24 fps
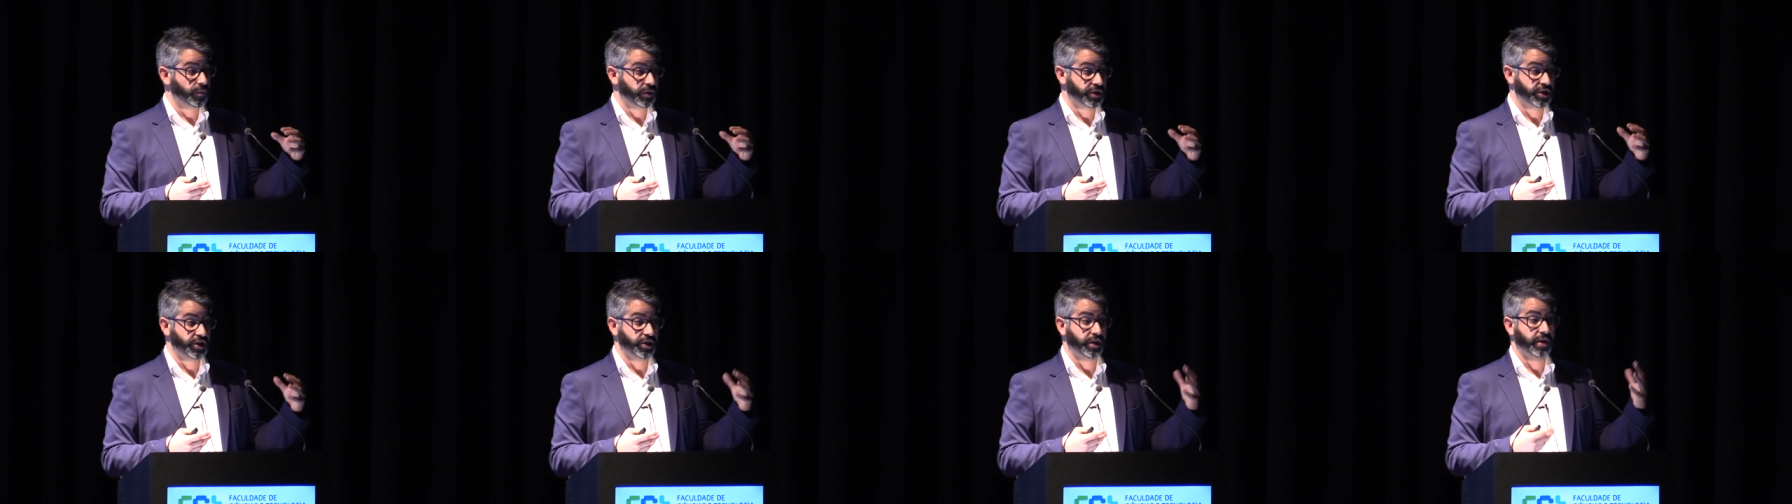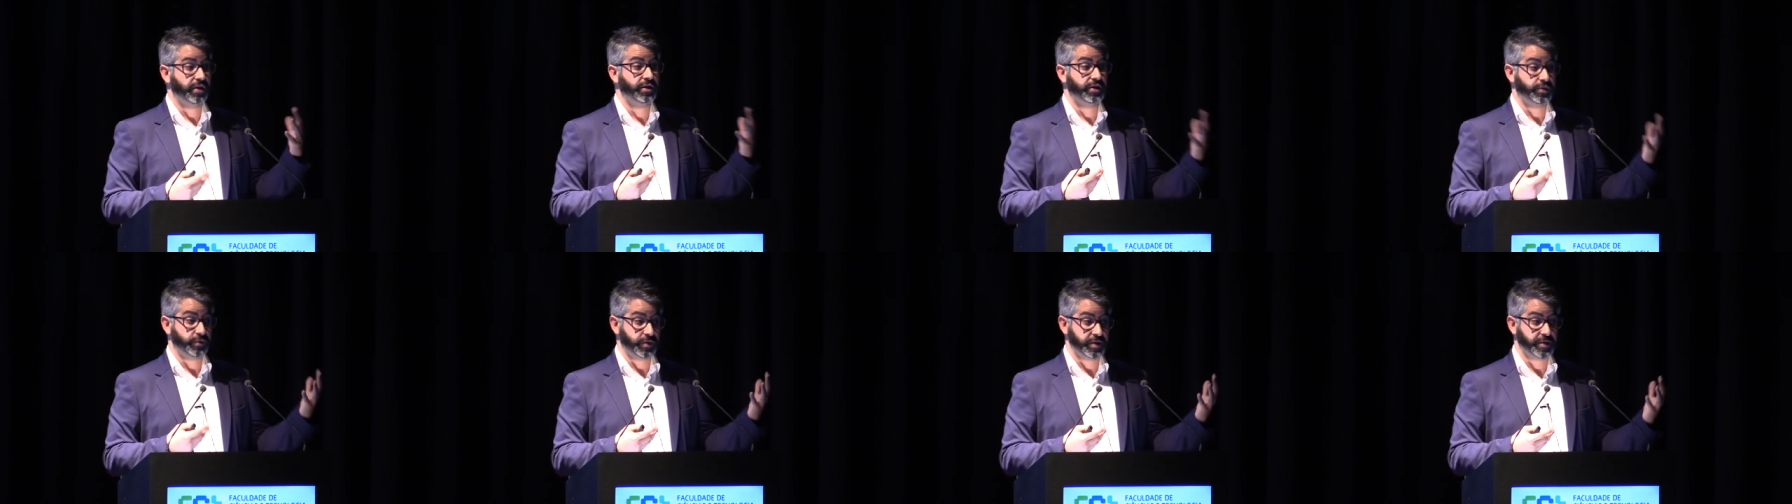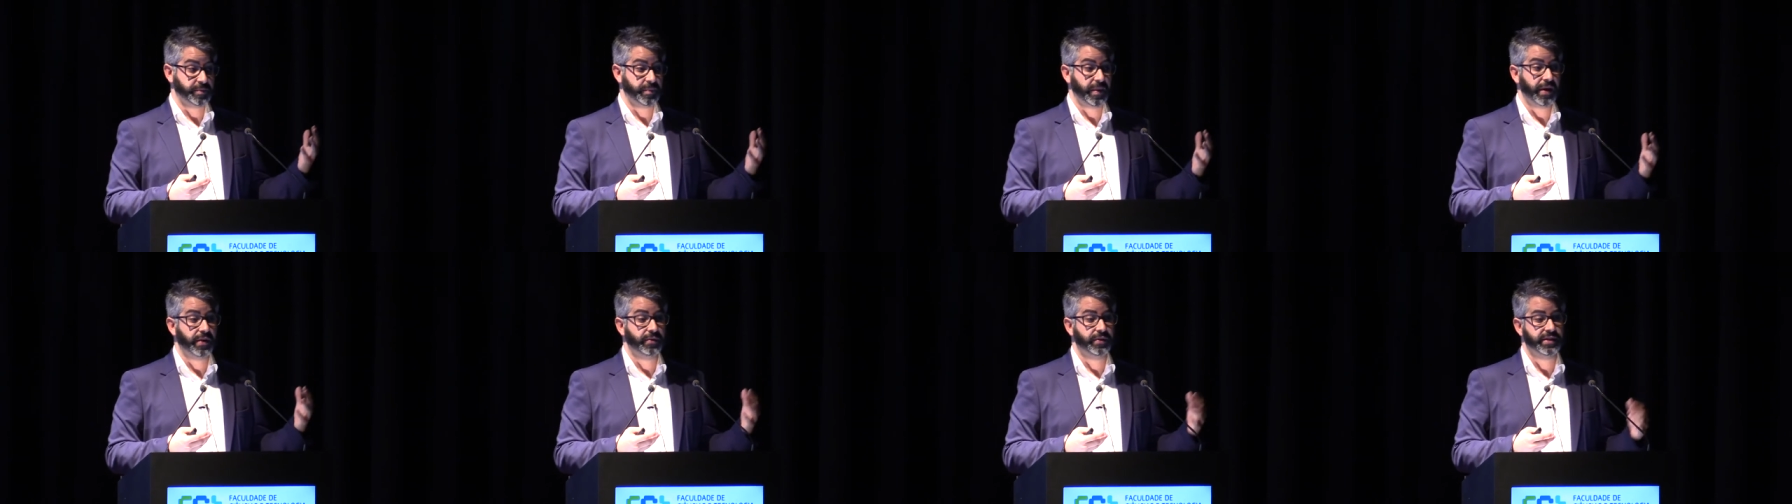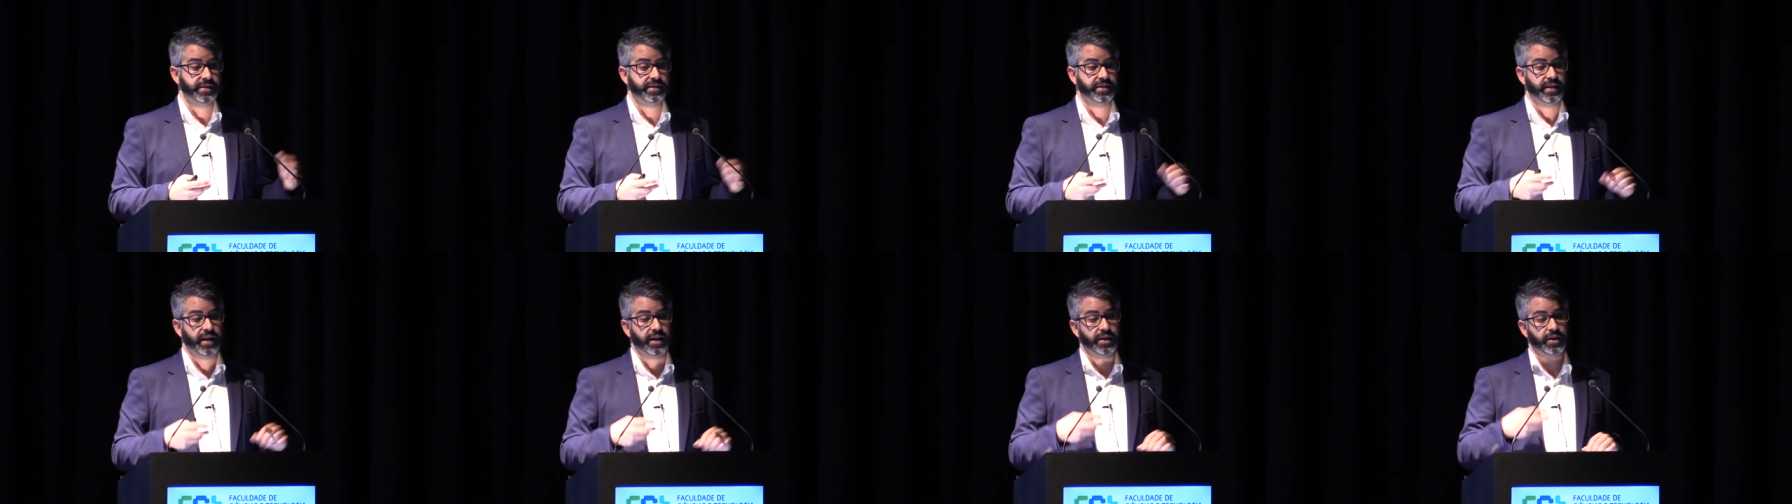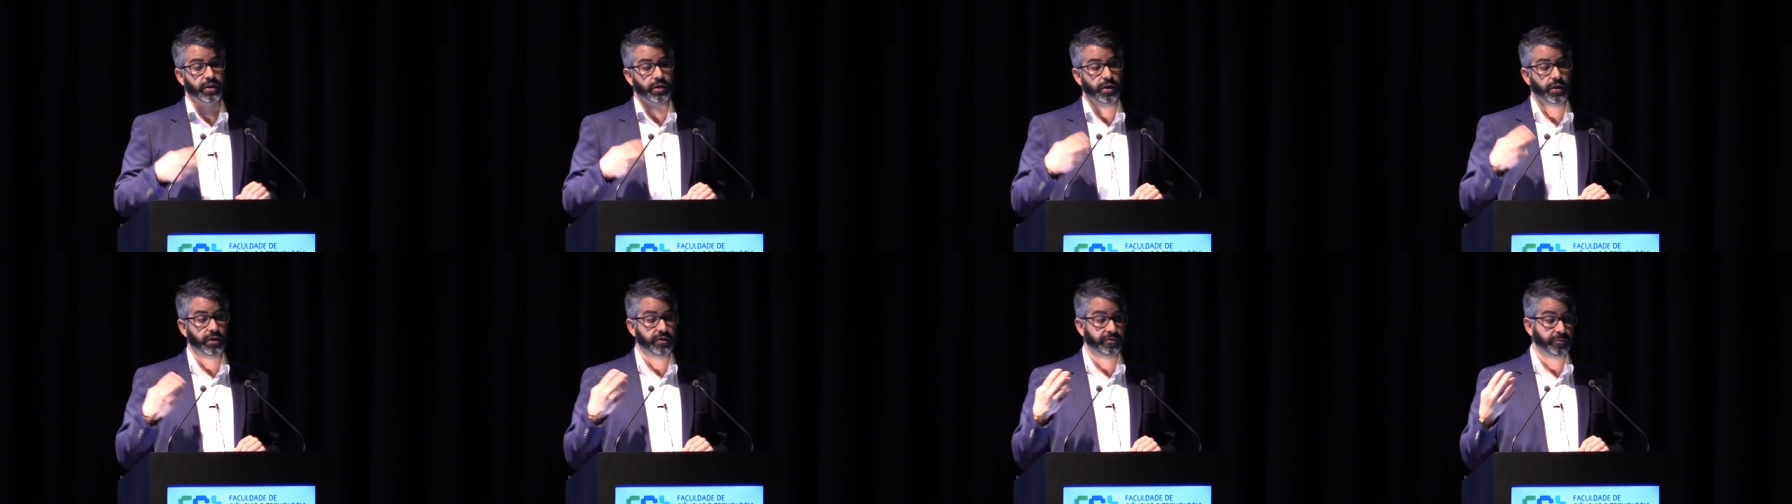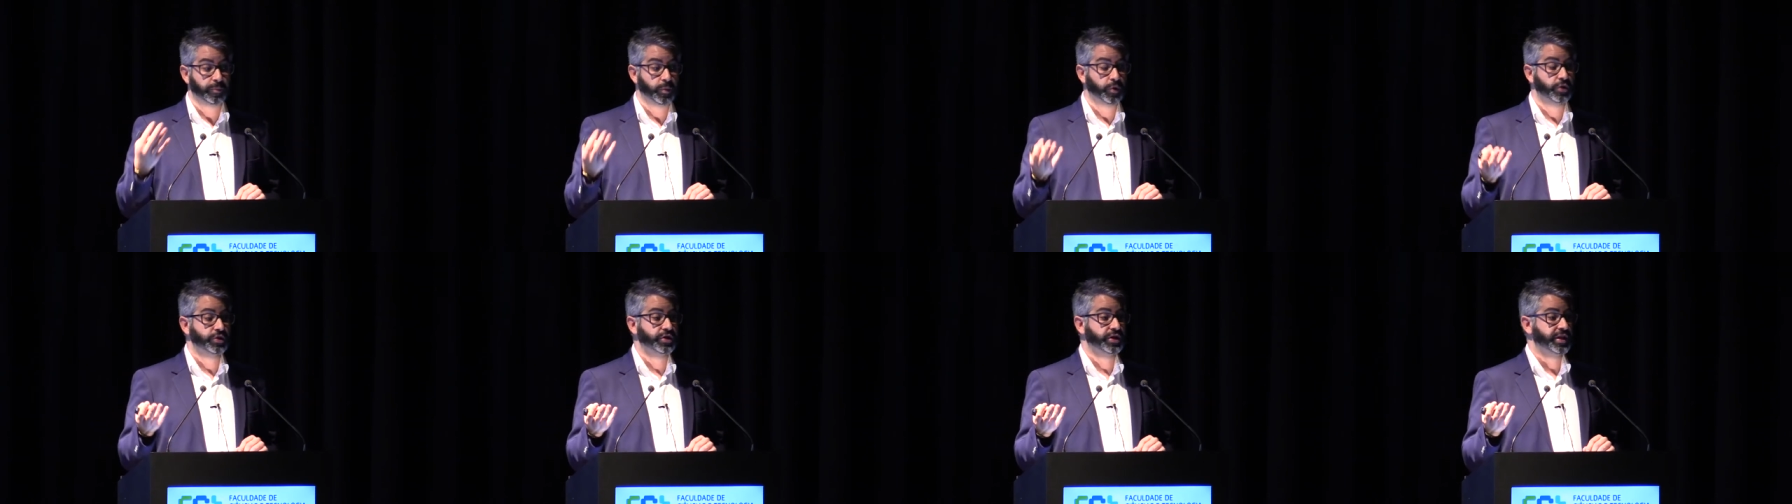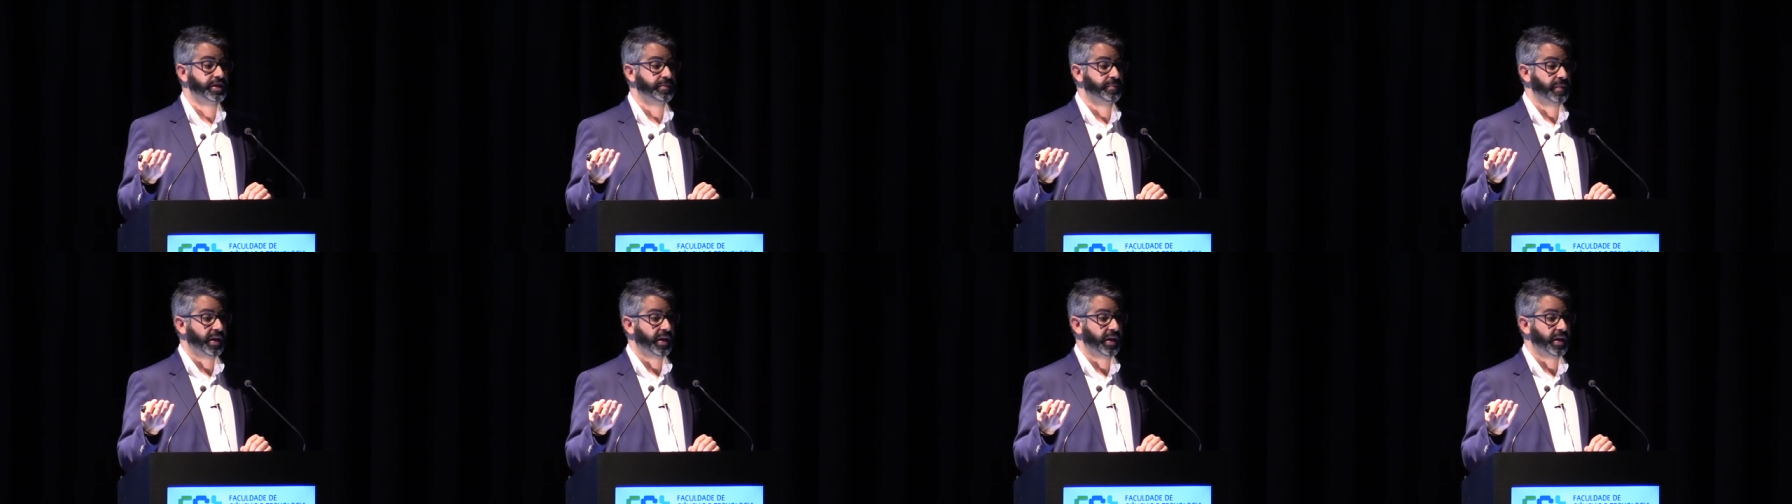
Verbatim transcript: which are transparent, and a lot of Portuguese